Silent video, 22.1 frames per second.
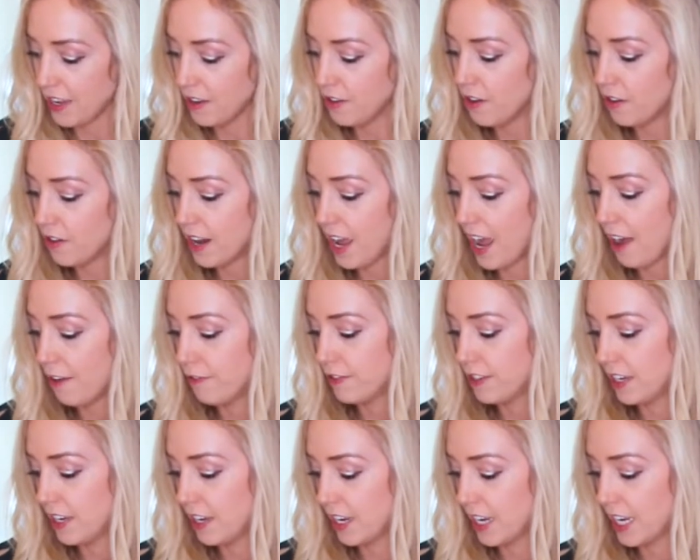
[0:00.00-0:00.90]
You don't have
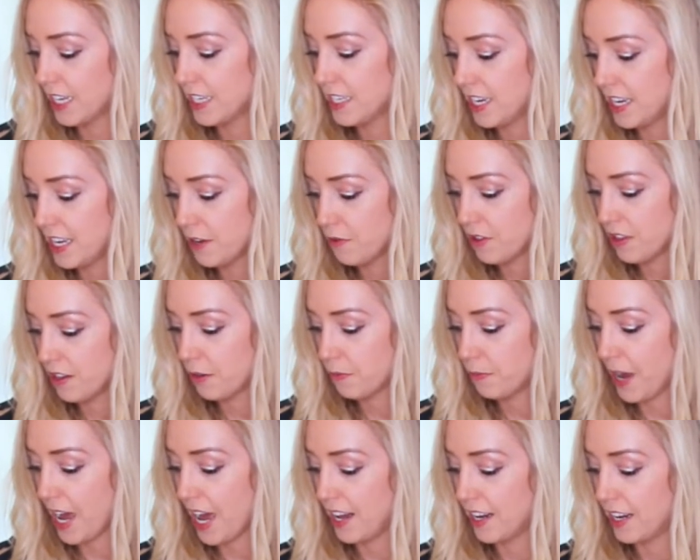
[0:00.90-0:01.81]
to continue with your
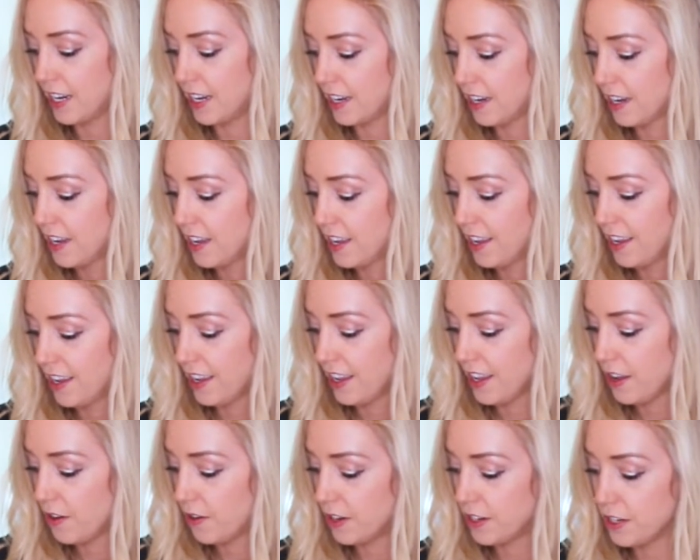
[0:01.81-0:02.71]
pattern.
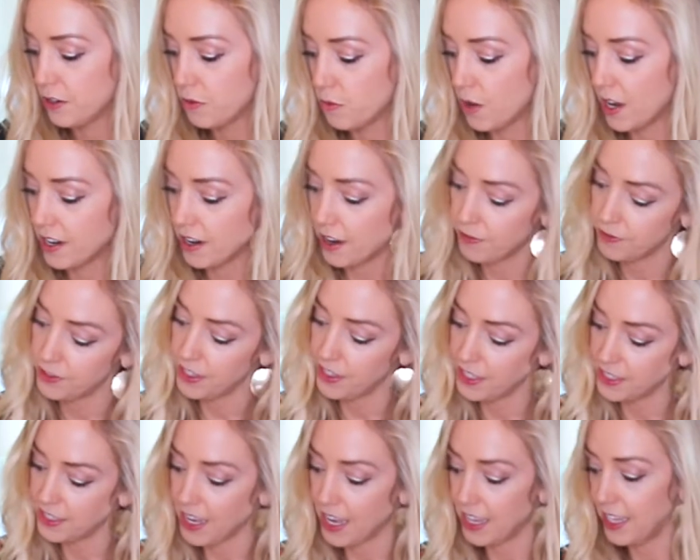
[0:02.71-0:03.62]
You can do one off to
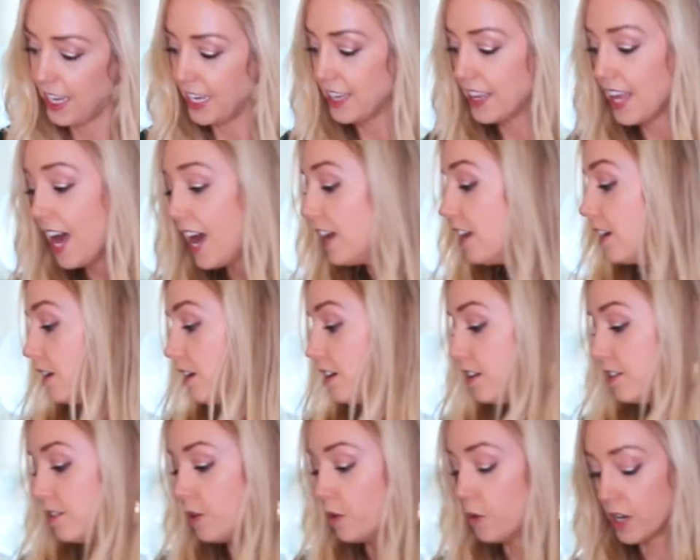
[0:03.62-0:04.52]
the side like that,
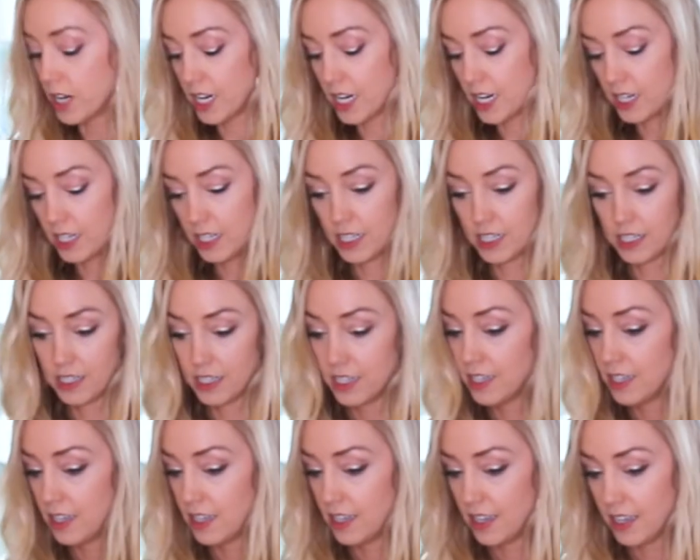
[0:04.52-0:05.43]
or
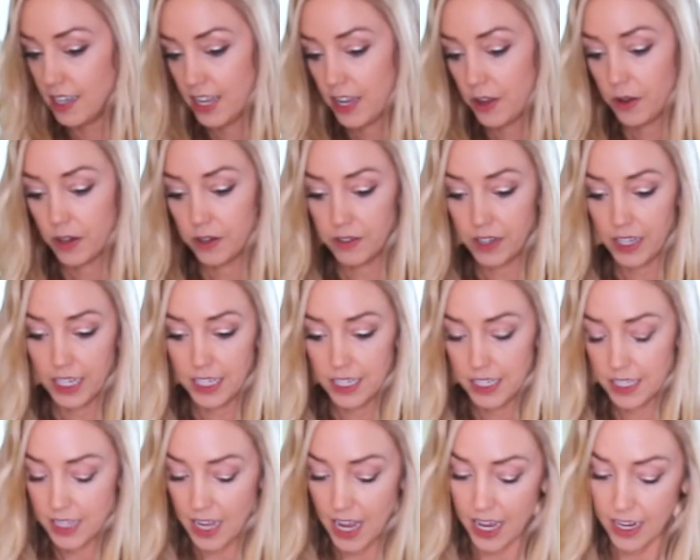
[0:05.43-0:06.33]
you can really
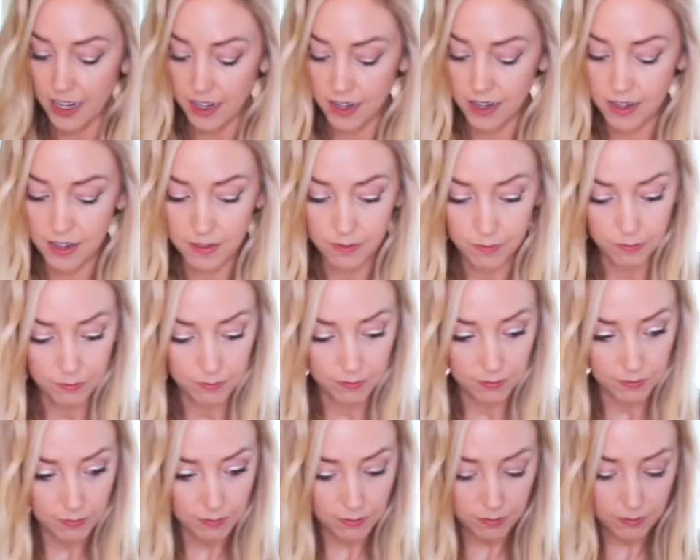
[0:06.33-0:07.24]
decide.
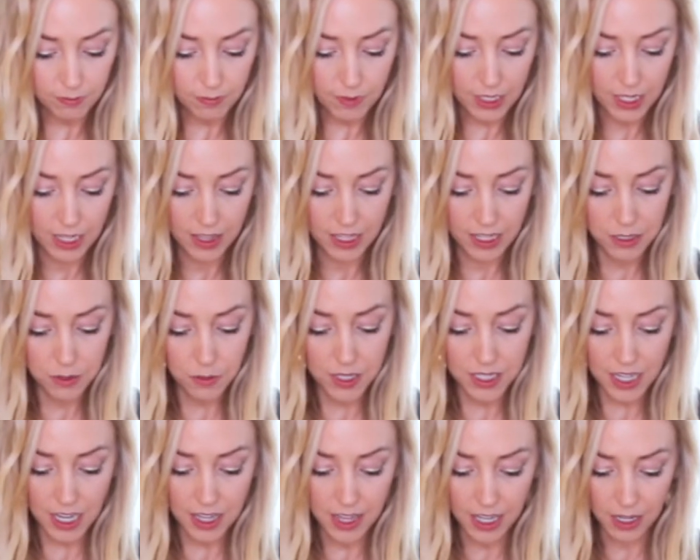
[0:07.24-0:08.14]
These
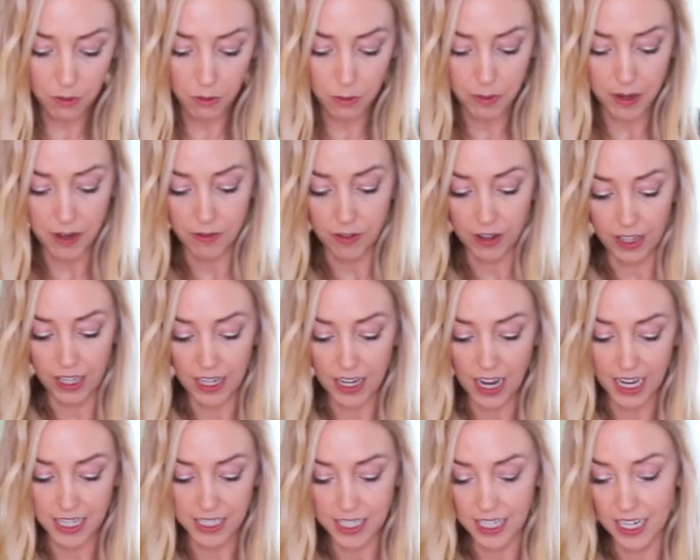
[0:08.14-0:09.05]
ones I think will be really
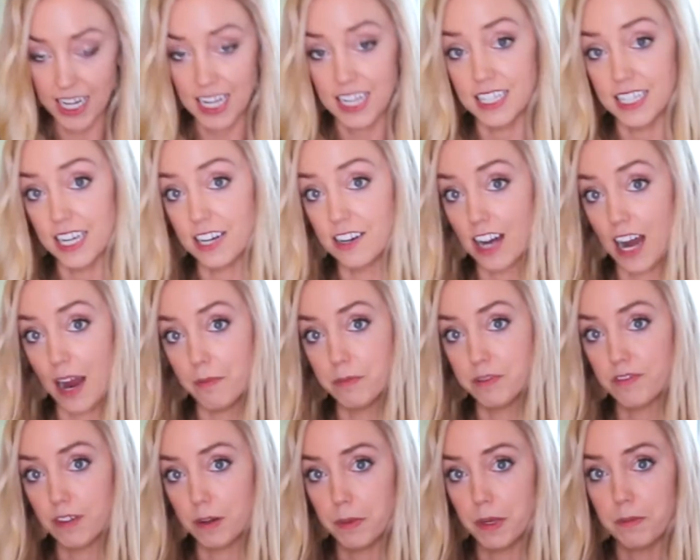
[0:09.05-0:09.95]
nice and easy grabs
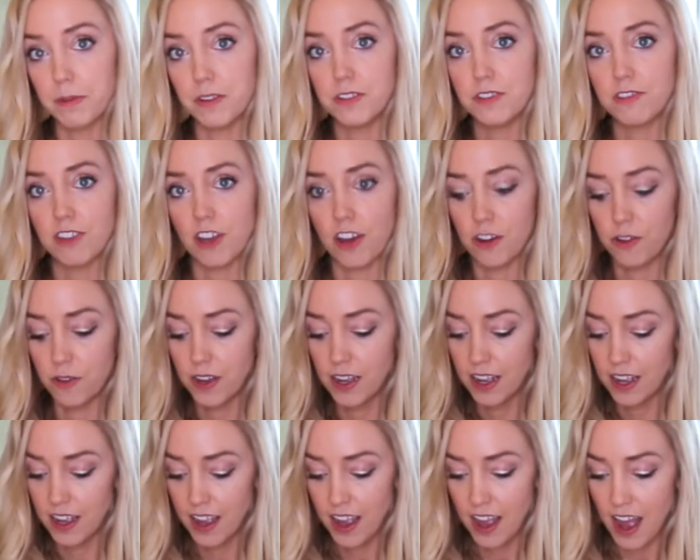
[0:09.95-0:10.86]
for people, so
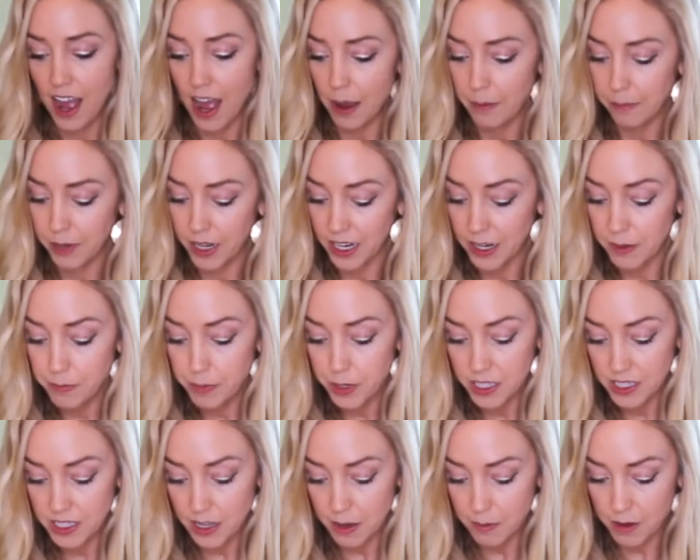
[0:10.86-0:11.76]
I'm gonna
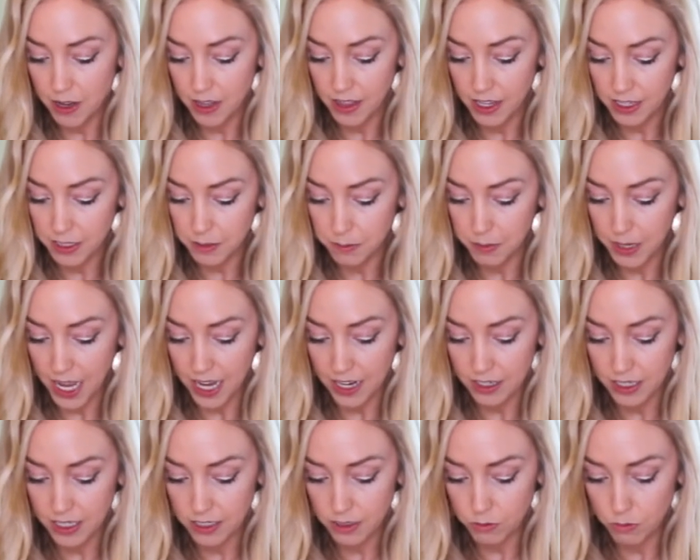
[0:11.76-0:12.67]
put some on this
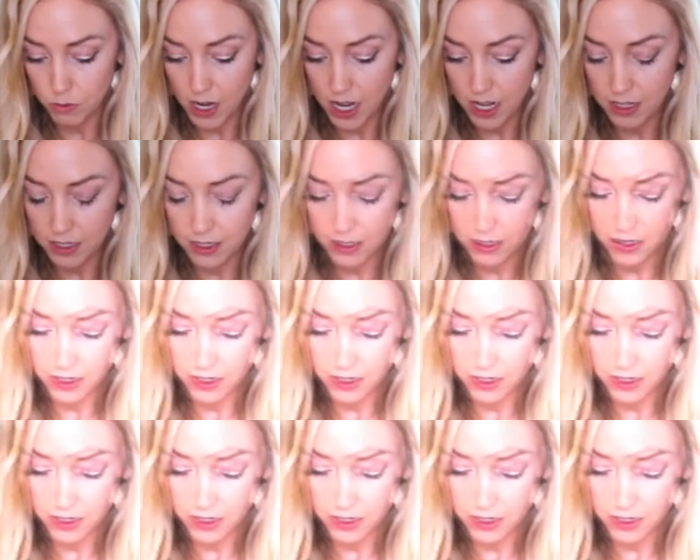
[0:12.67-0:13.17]
platter as well.